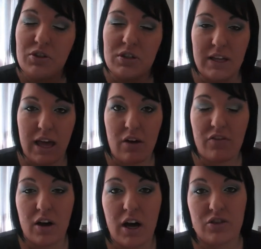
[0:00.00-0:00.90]
which is
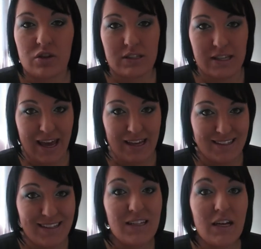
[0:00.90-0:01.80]
alpha hydroxy
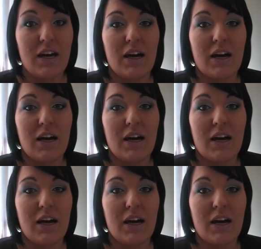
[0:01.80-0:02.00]
acid.